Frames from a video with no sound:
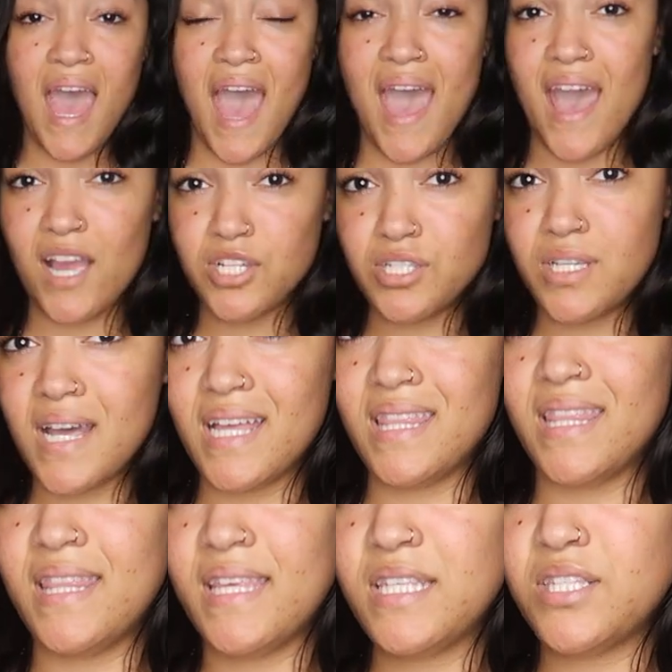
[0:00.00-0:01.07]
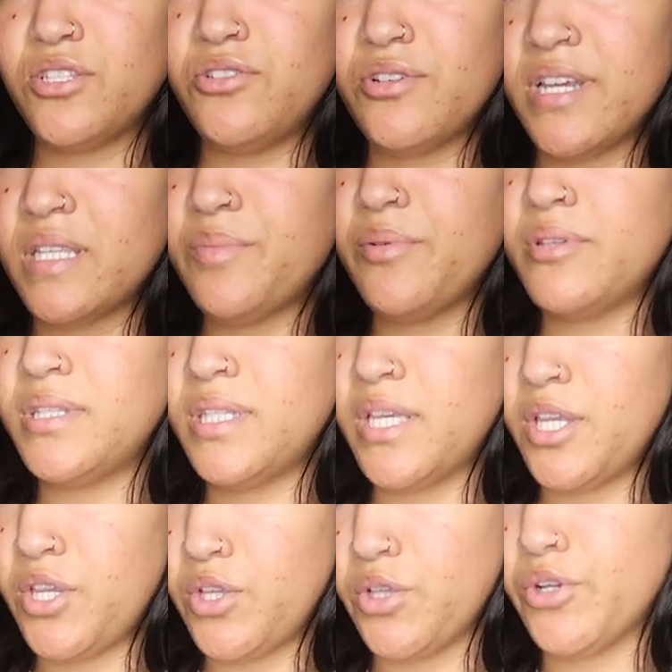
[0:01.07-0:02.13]
I actually got this dress
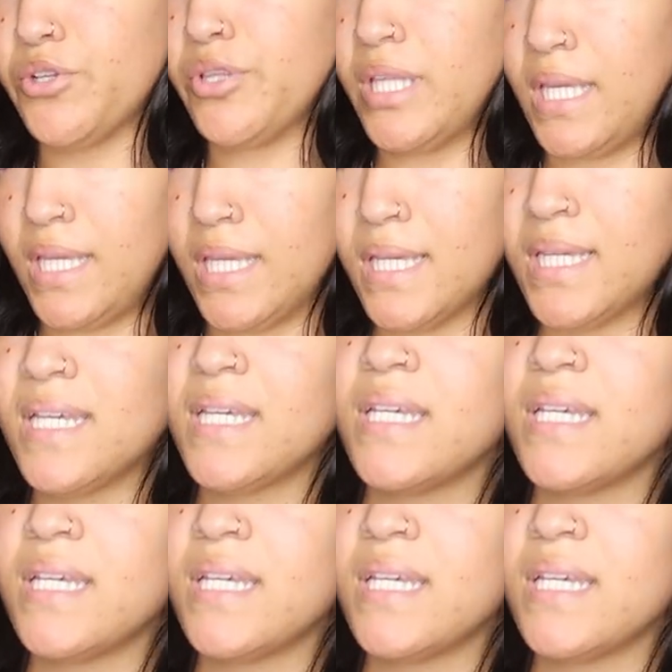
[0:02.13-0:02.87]
particularly